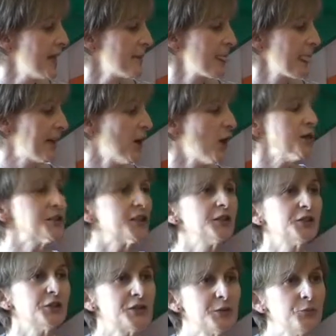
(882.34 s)
And Article
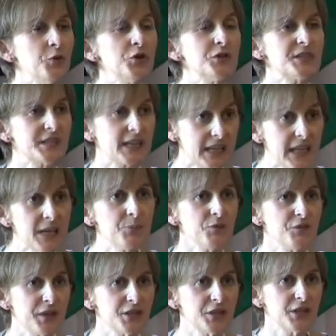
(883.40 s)
31 is the key
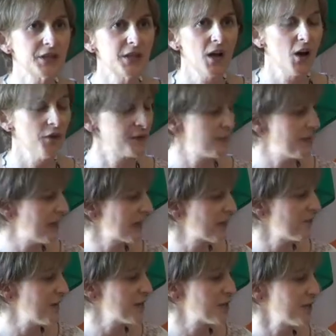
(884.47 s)
provision of the Vienna
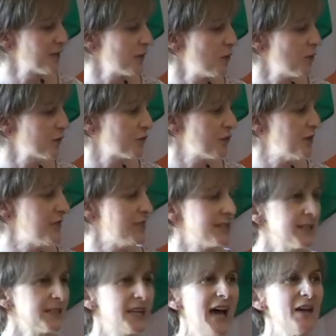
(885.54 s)
Convention on the Law of Treaties,
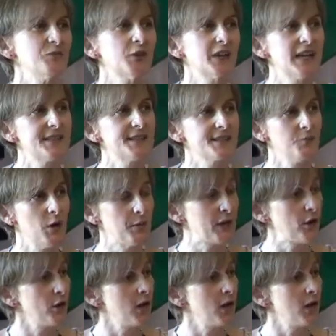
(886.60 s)
and it advocates what we call